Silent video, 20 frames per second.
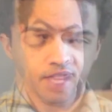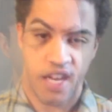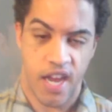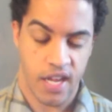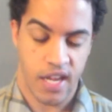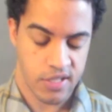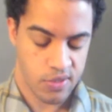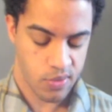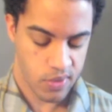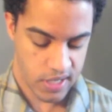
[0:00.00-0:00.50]
The
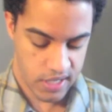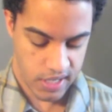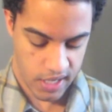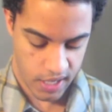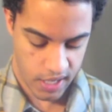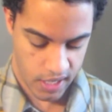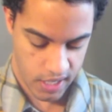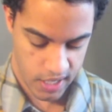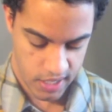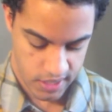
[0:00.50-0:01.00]
next one
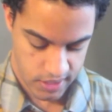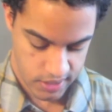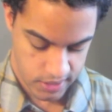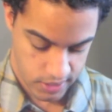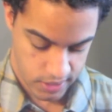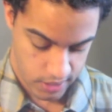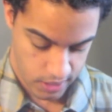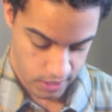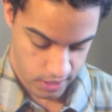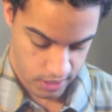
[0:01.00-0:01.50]

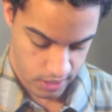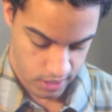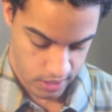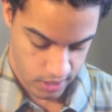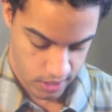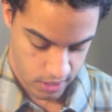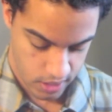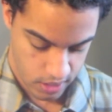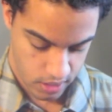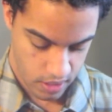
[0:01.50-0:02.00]
is
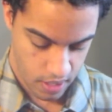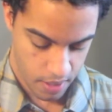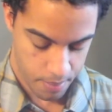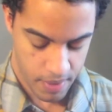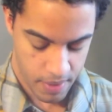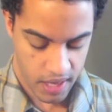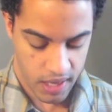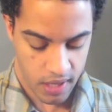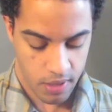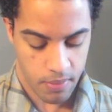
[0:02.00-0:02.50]
in
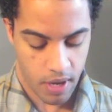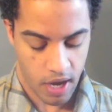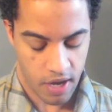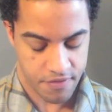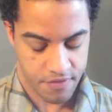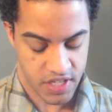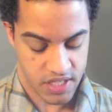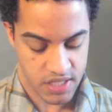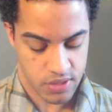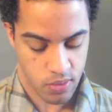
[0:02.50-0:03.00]
Mellow
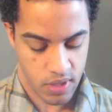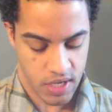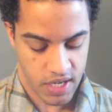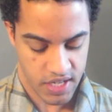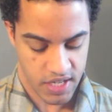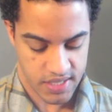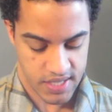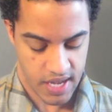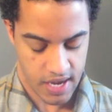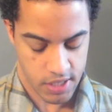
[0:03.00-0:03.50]
Mauve. This one
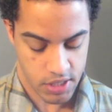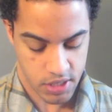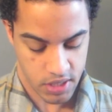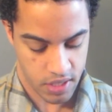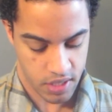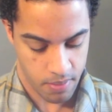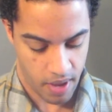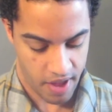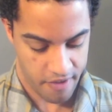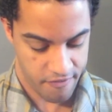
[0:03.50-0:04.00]
is
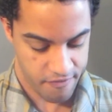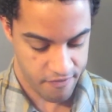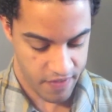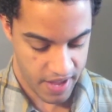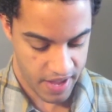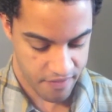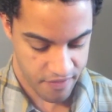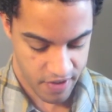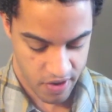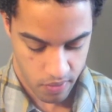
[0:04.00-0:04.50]
actually my
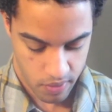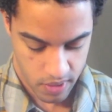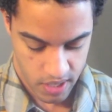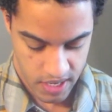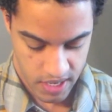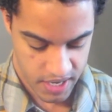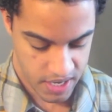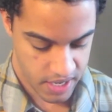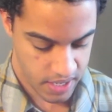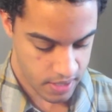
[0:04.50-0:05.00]
favorite
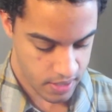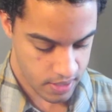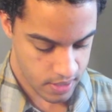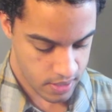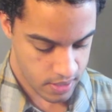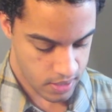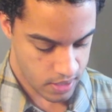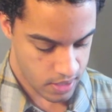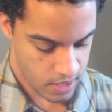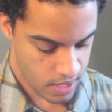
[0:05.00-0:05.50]
one.
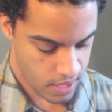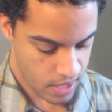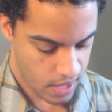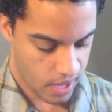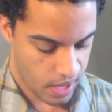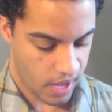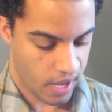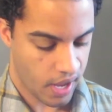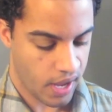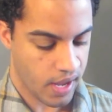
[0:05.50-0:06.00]

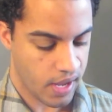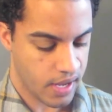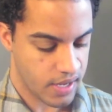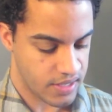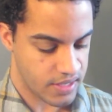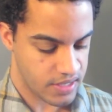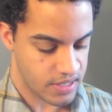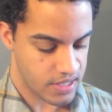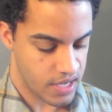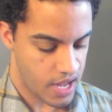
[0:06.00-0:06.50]

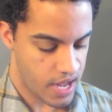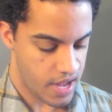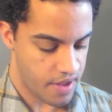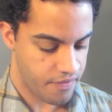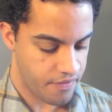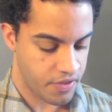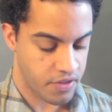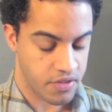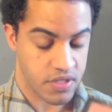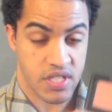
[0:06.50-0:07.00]
And
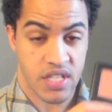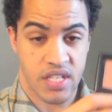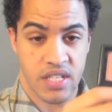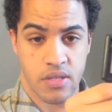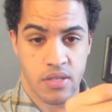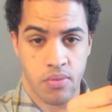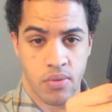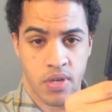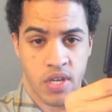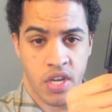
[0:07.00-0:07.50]
I've used
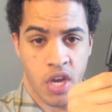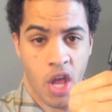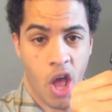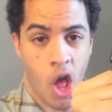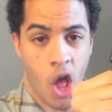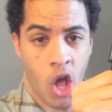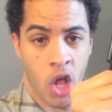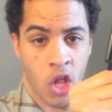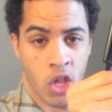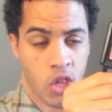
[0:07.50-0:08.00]
this one
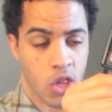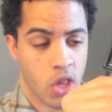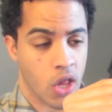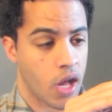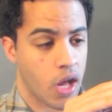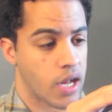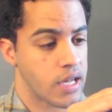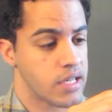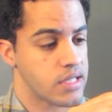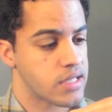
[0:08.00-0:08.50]
a
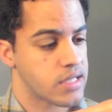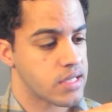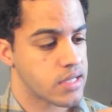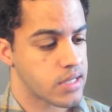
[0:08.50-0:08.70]
lot.